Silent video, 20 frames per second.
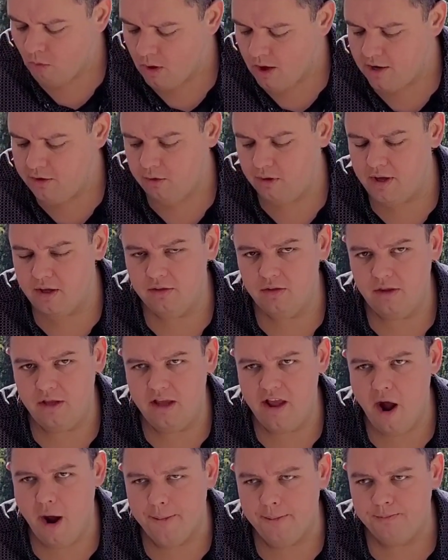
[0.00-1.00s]
you get
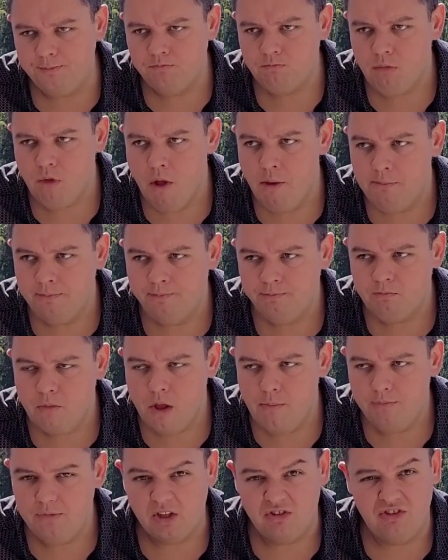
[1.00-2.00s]
the
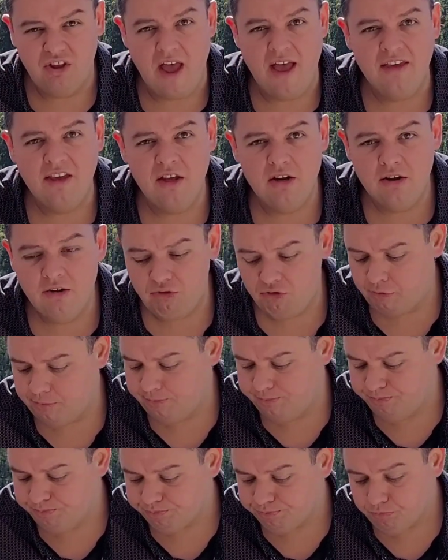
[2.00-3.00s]
tanginess
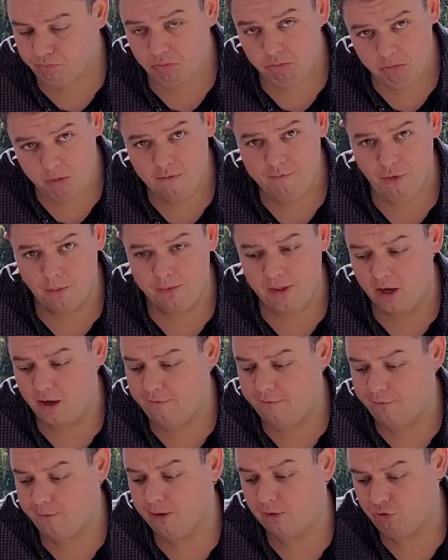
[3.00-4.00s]
from
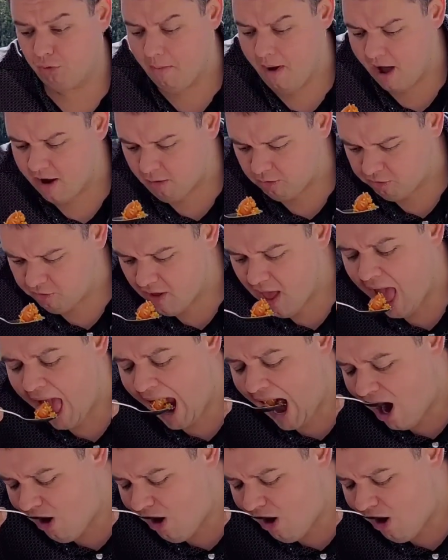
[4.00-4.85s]
the tomatoes here.